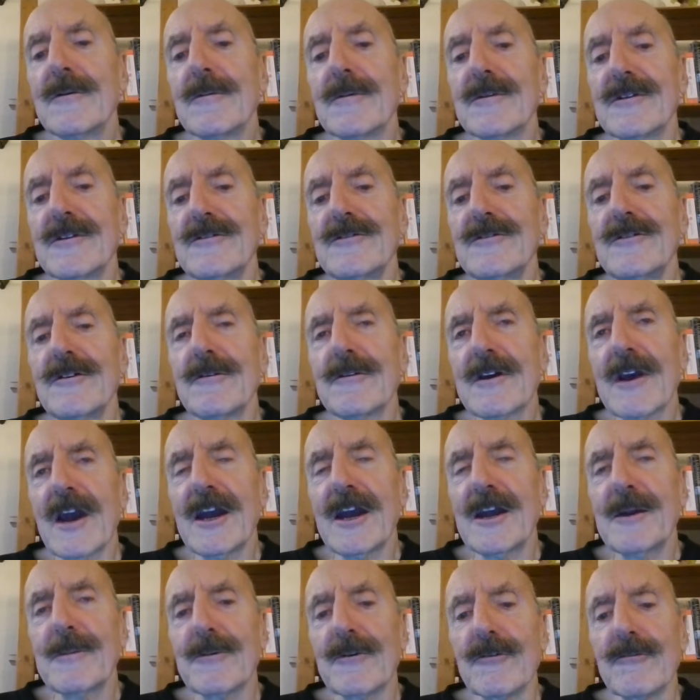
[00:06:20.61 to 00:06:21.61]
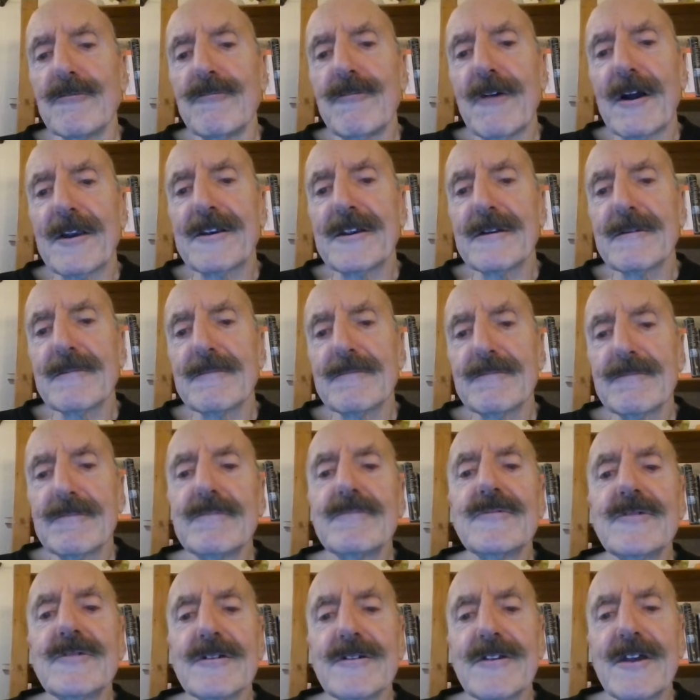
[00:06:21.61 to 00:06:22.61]
with a new cable running
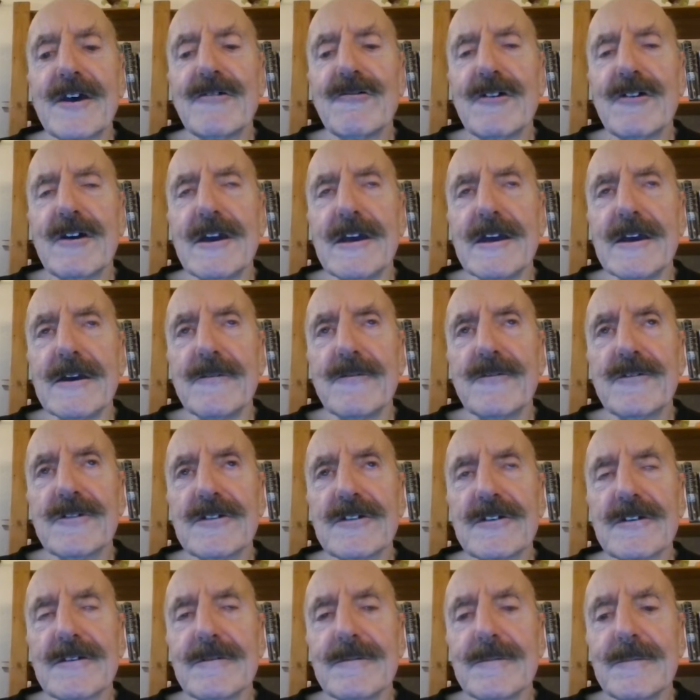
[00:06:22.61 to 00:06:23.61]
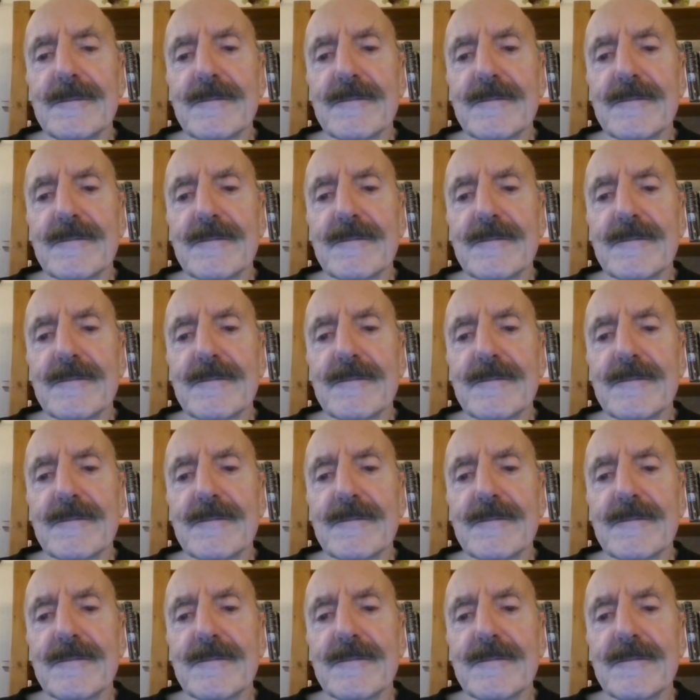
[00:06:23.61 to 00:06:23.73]
to their eaves.